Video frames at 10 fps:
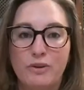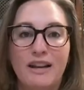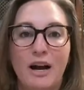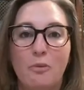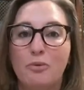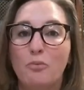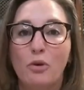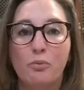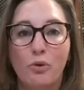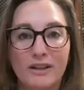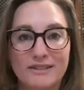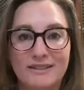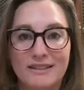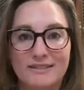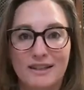We need help with more
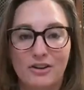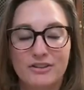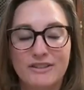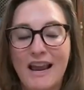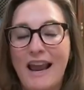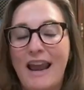processing centers